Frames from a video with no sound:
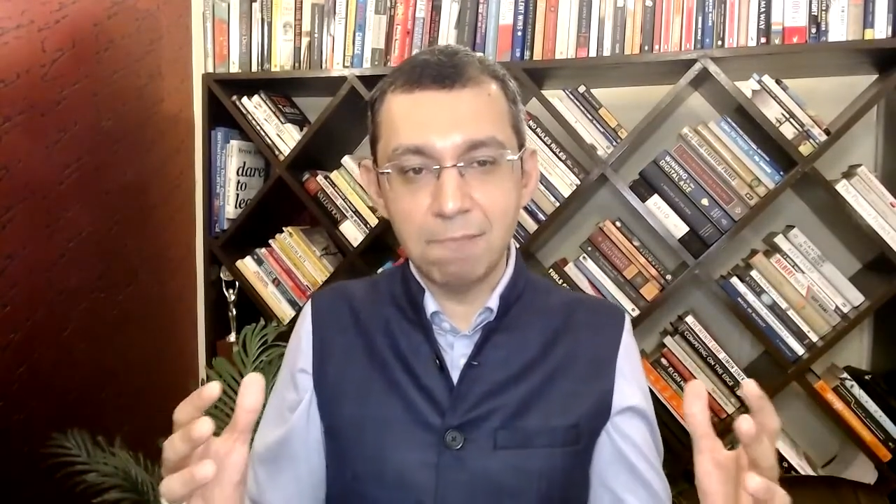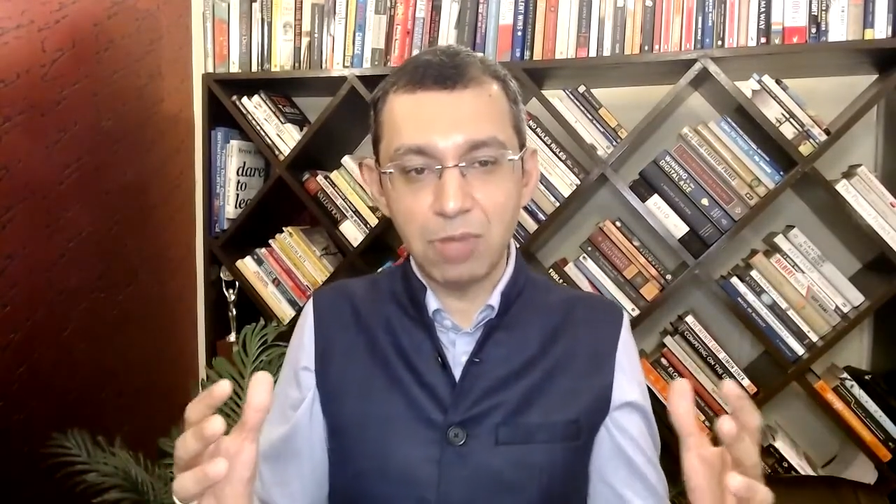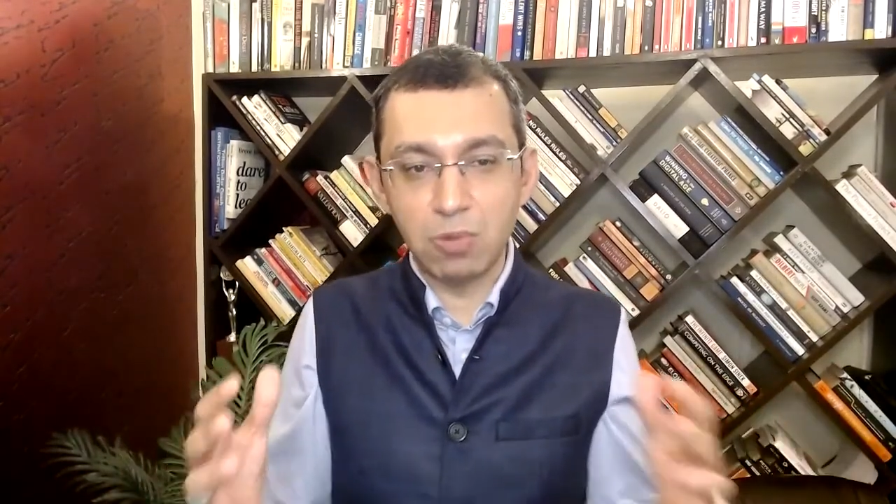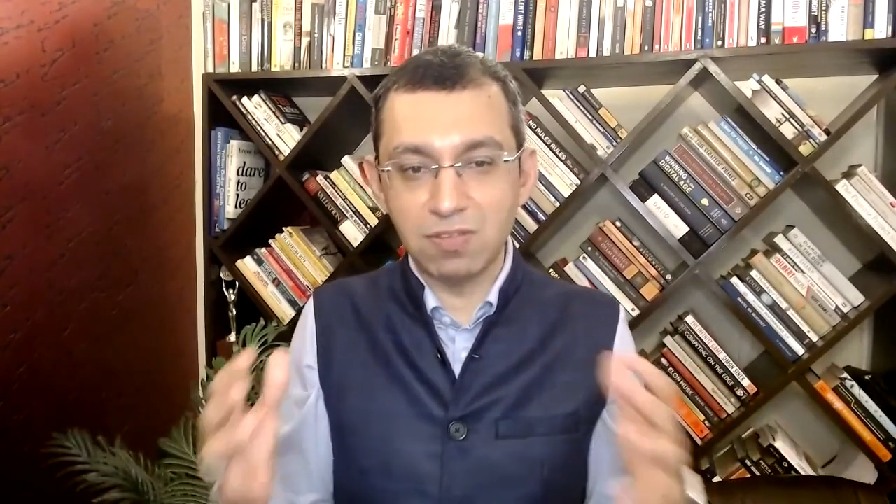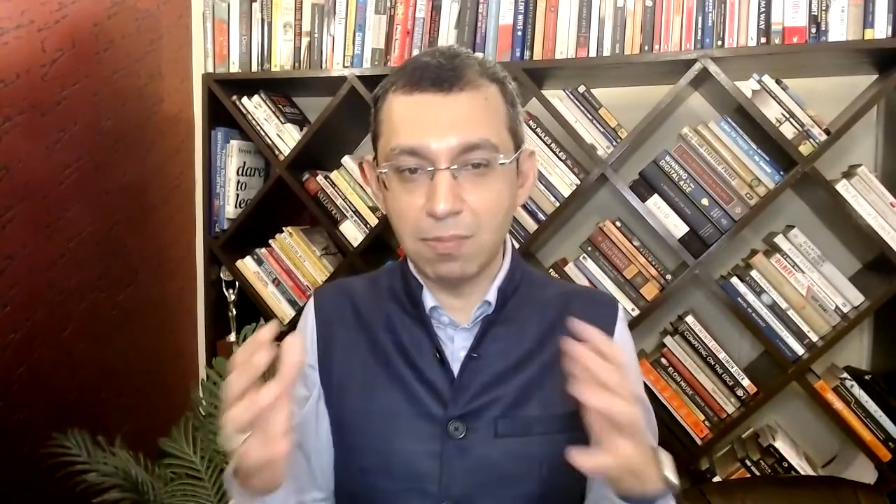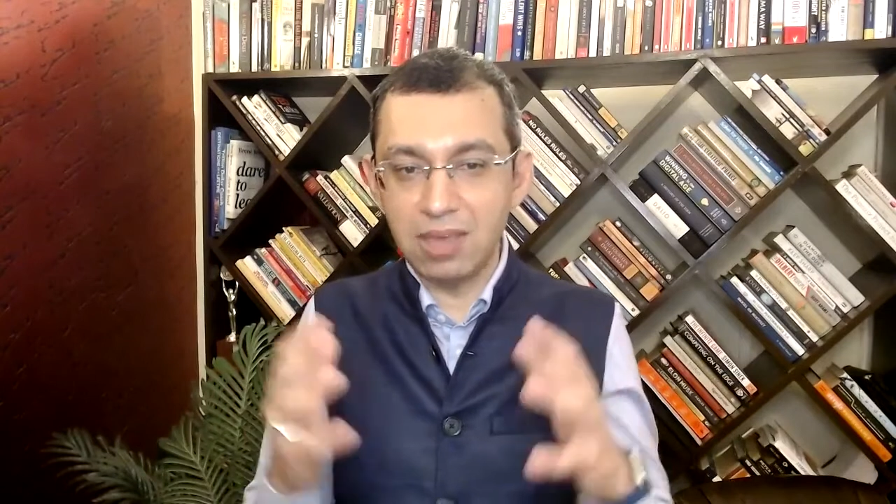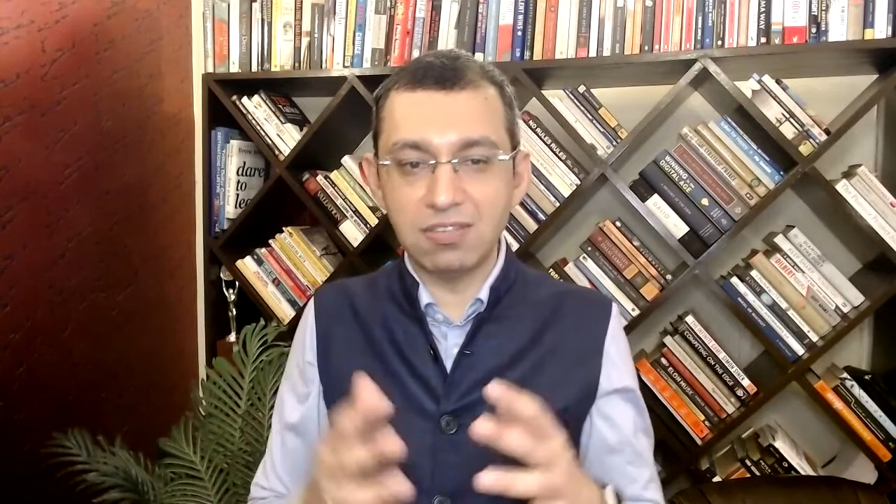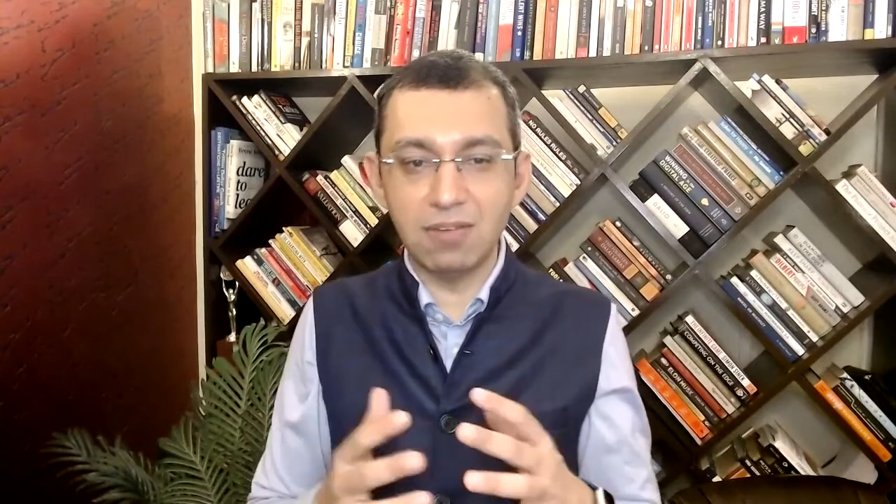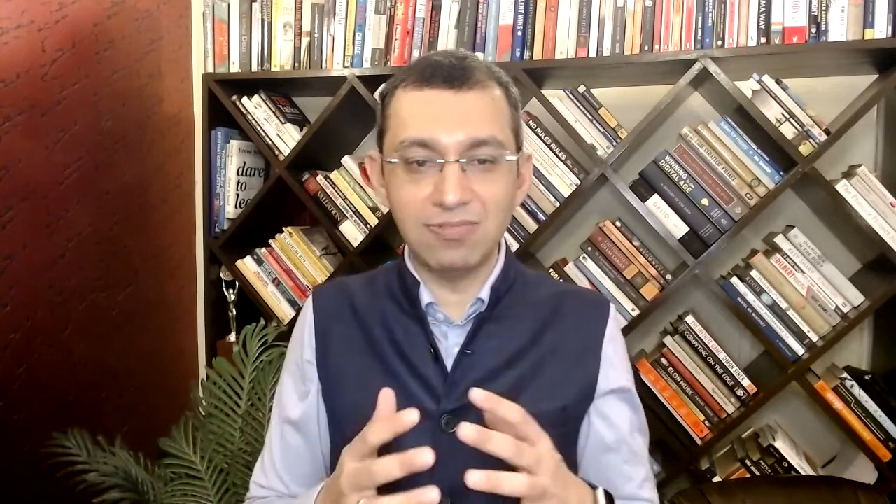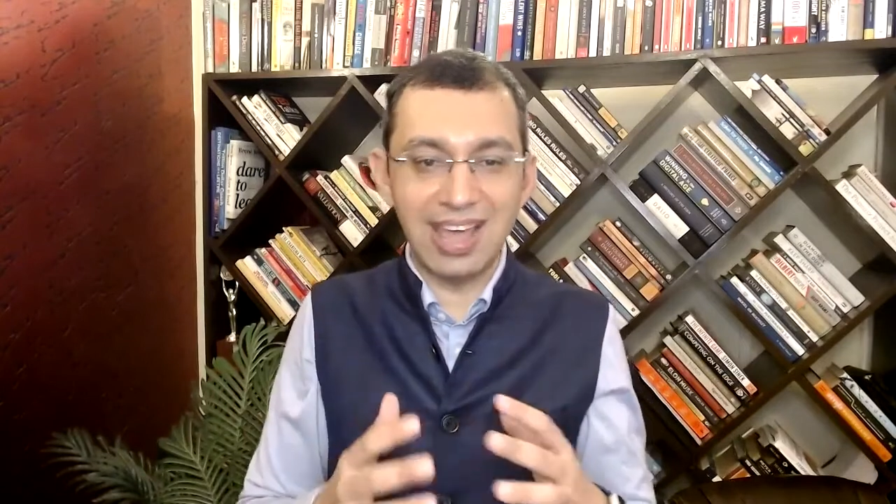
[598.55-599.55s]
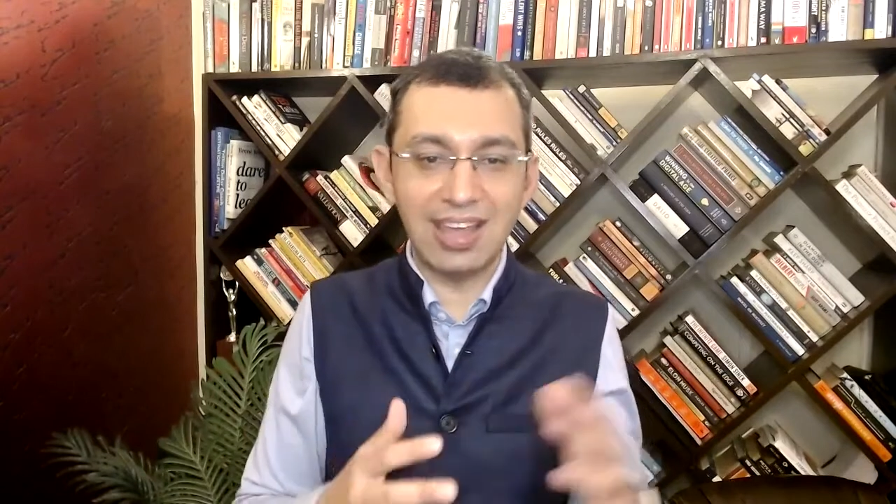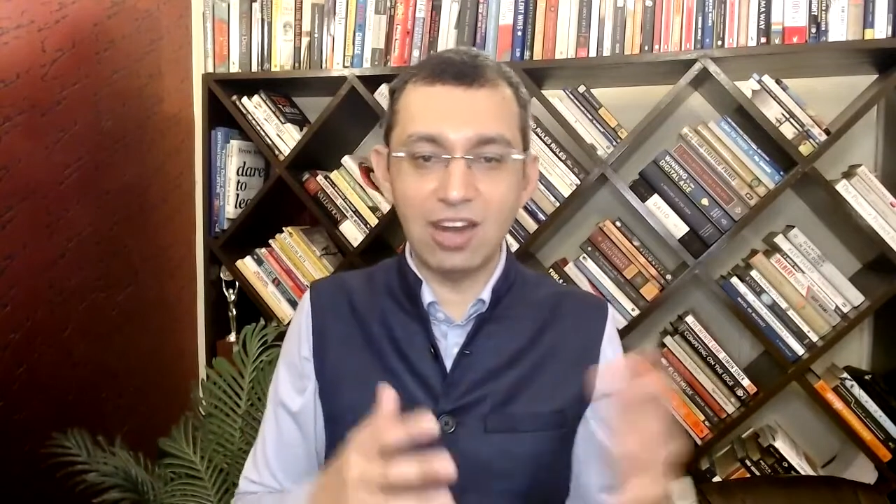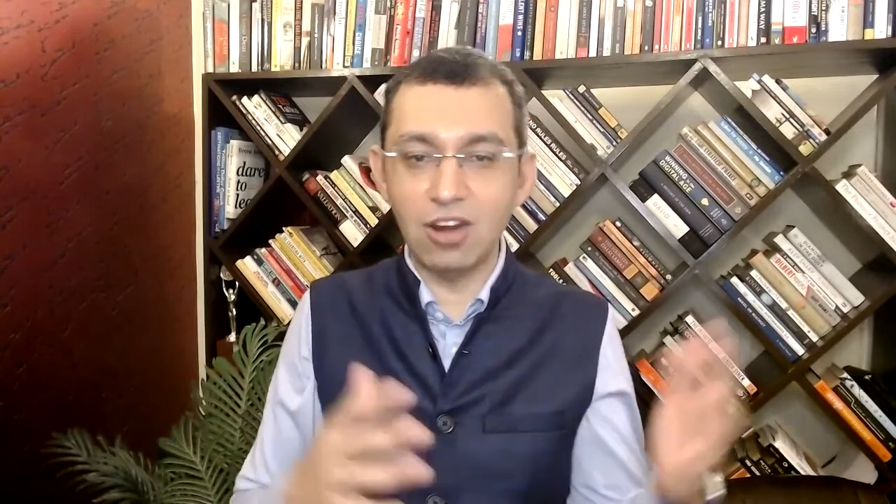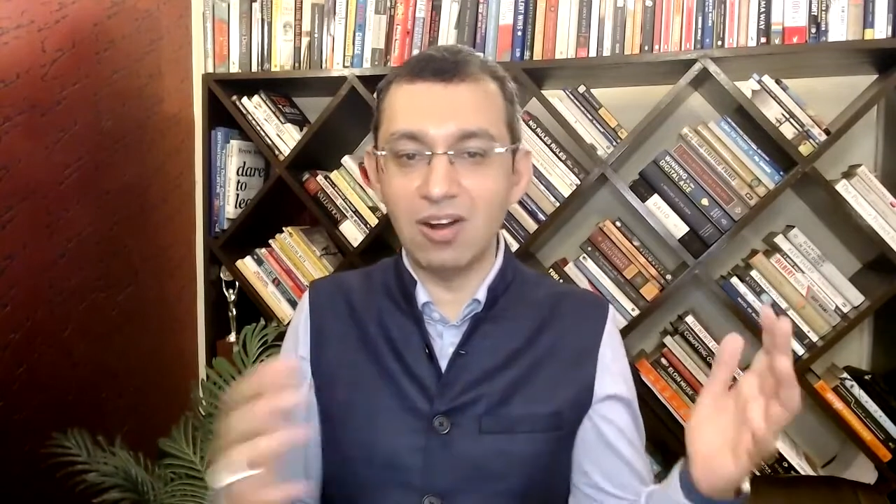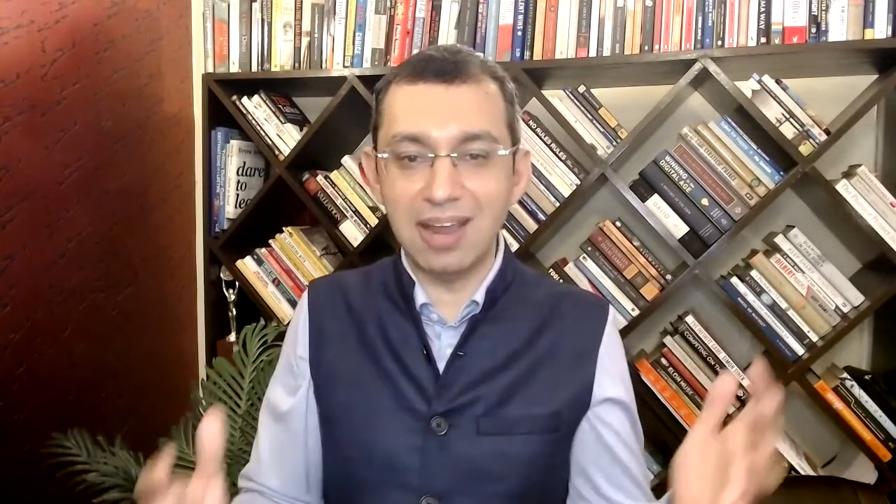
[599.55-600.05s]
It was a mix of tech and
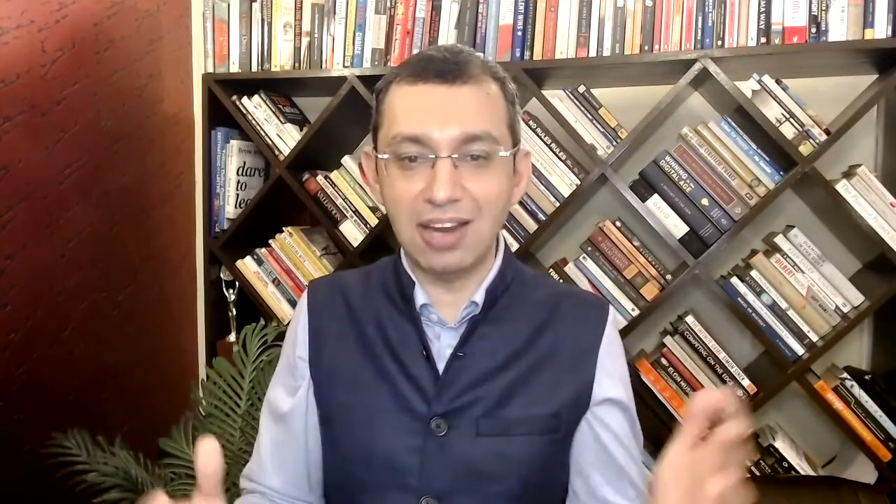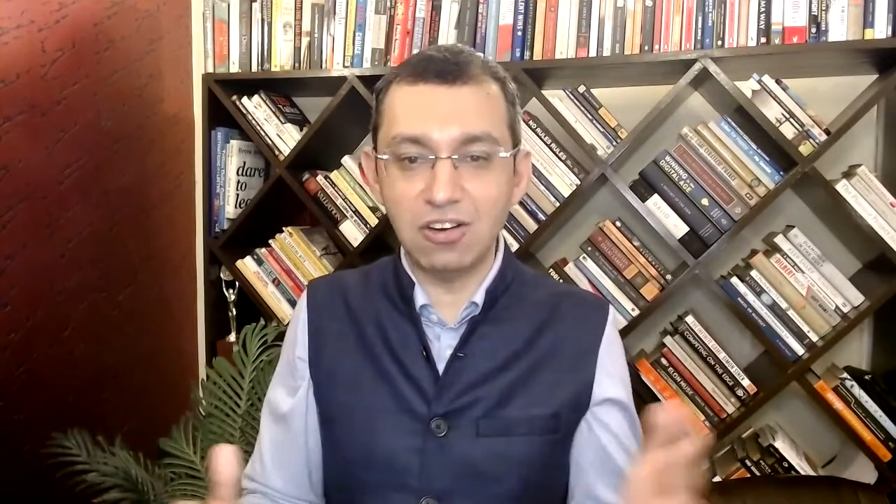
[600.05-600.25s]
non-tech